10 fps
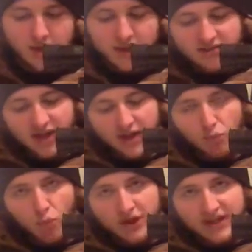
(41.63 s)
It's got a
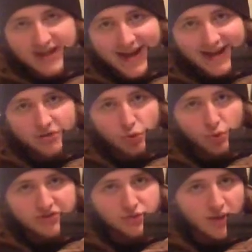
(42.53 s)
1 in 9
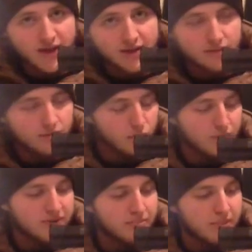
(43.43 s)
twist rate
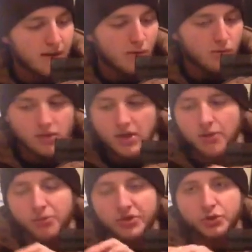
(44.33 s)
with the barrel,
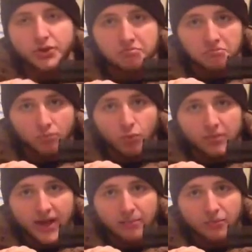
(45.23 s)
which will be
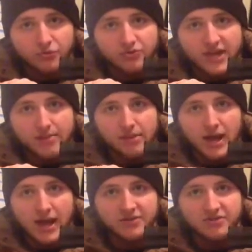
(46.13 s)
able to
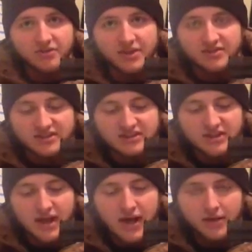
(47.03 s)
stabilize the
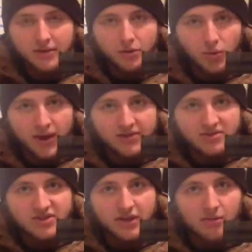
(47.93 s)
69 grain
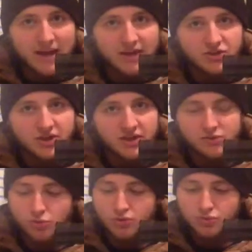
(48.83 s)
Sierra Match Kings,
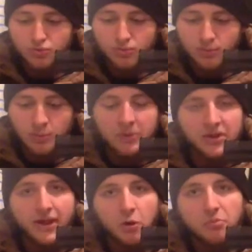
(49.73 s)
which really
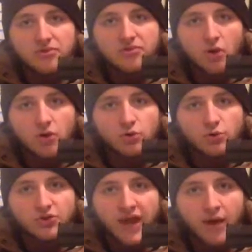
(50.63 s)
helps this
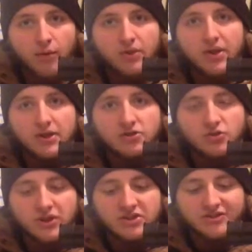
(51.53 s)
cartridge out,
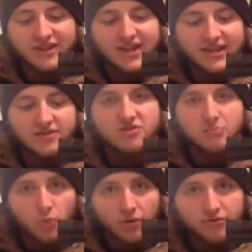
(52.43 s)
stretch its legs
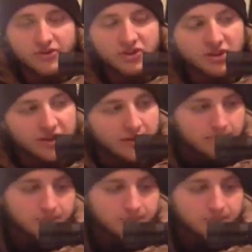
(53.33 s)
more efficiently.